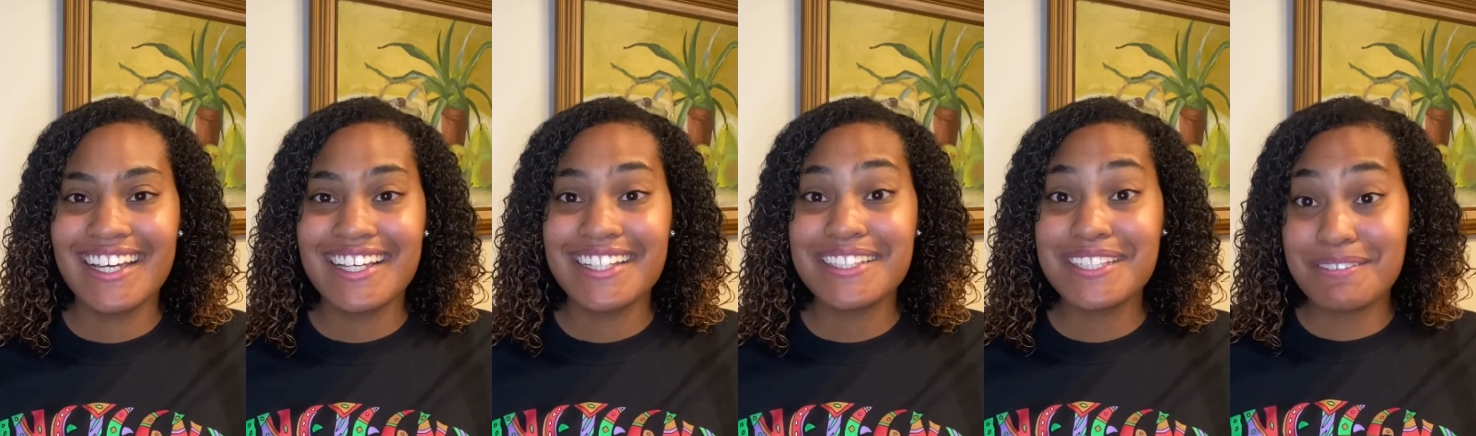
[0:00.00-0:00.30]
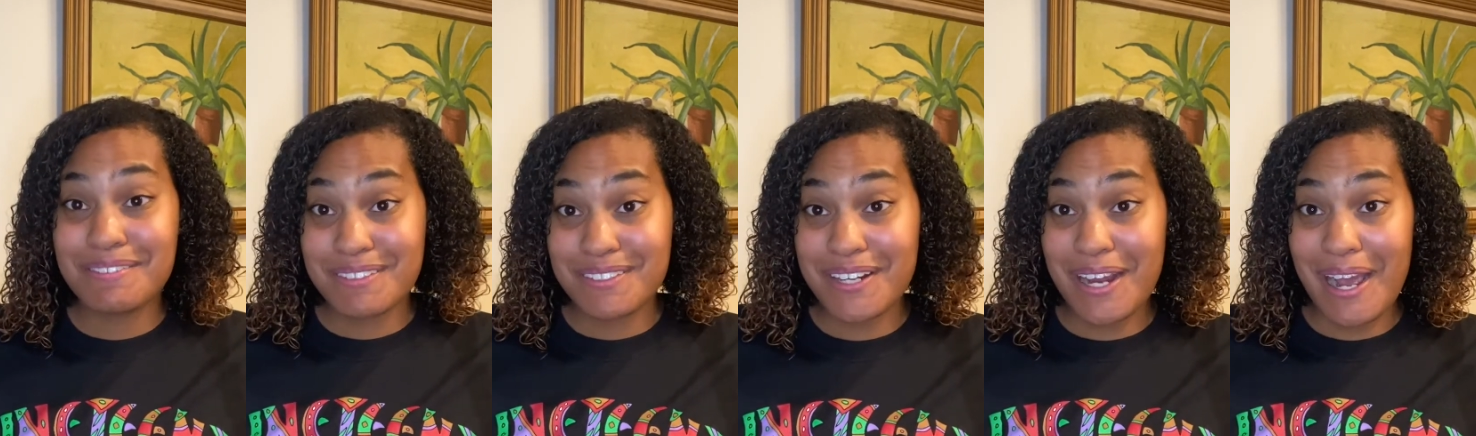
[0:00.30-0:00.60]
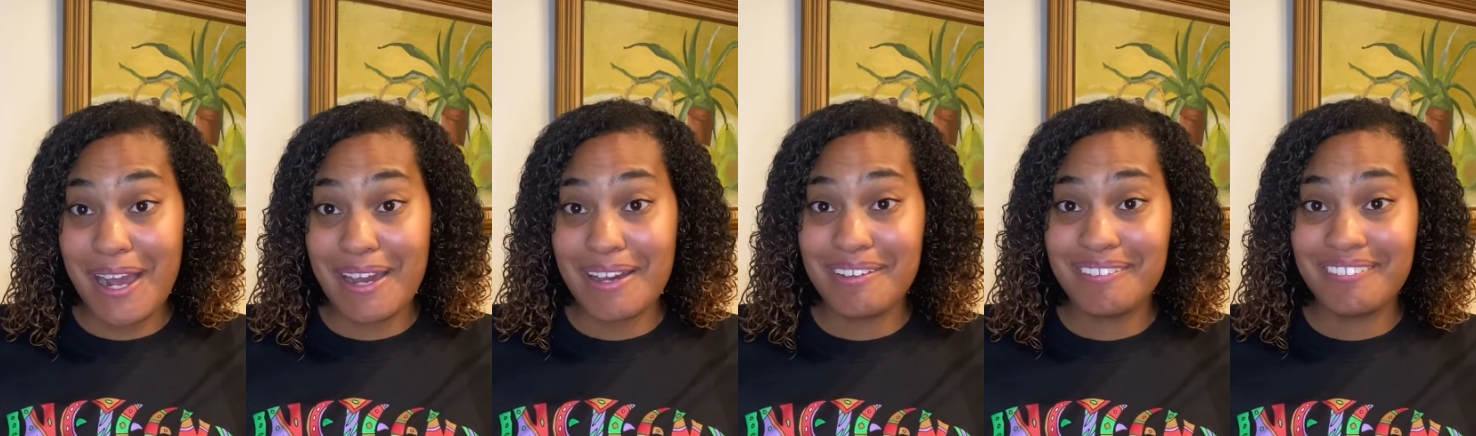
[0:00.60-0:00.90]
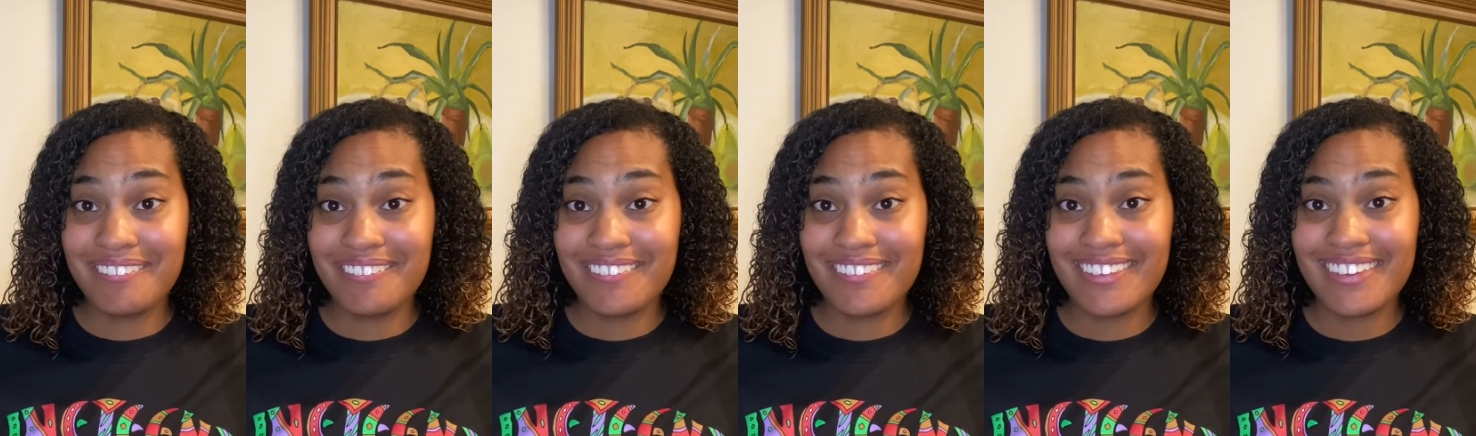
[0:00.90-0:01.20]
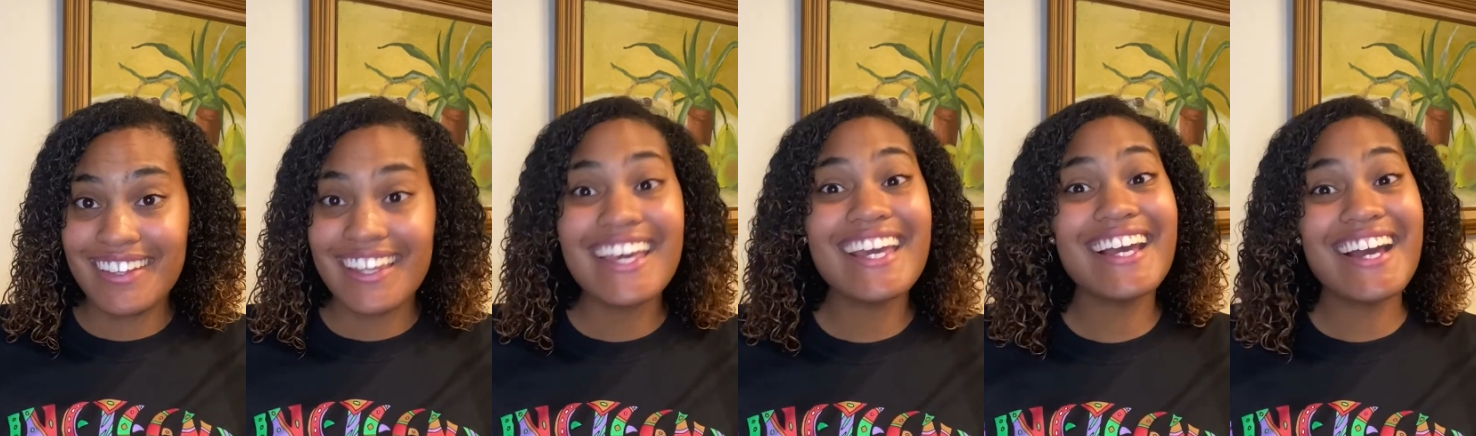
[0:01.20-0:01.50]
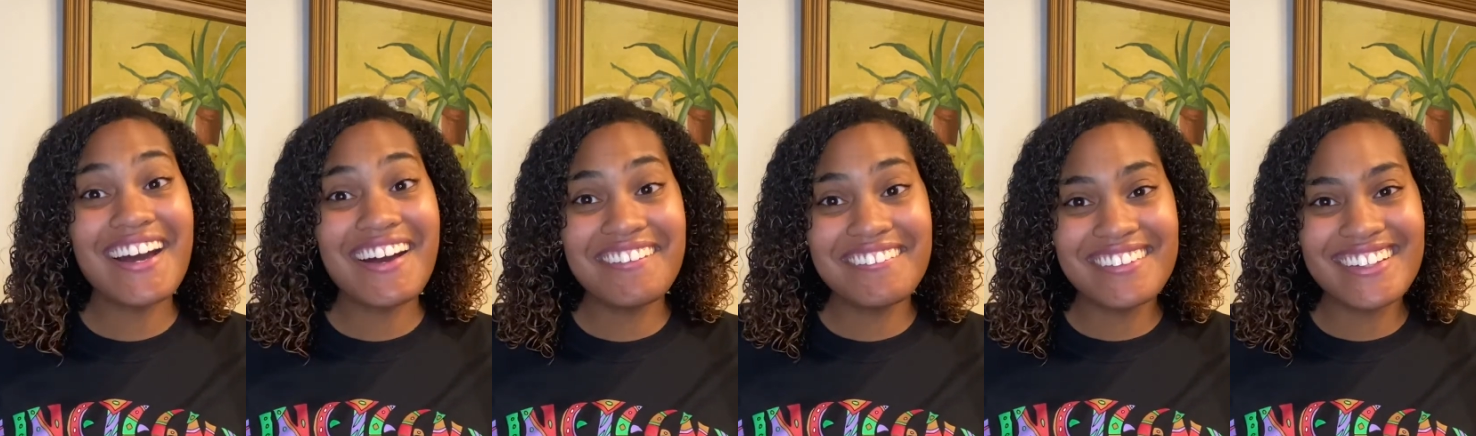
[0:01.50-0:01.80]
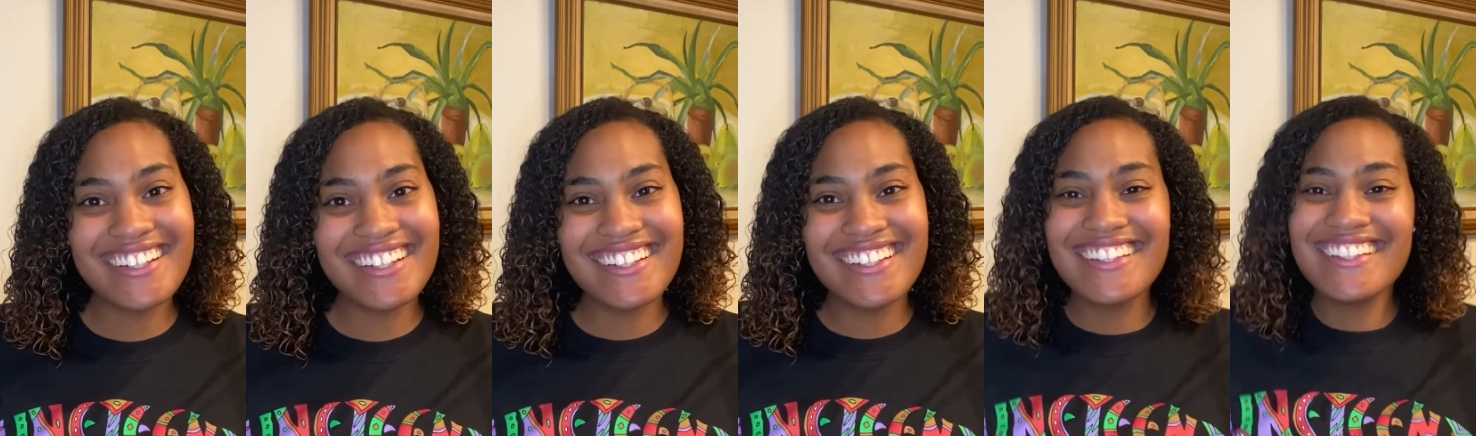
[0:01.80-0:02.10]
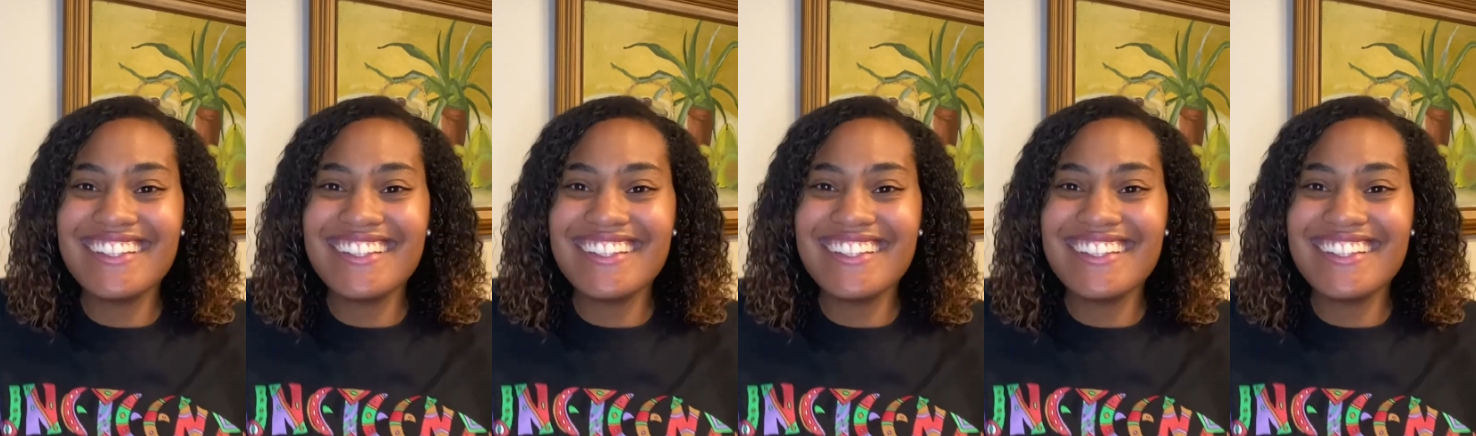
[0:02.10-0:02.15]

subscribe, and comment.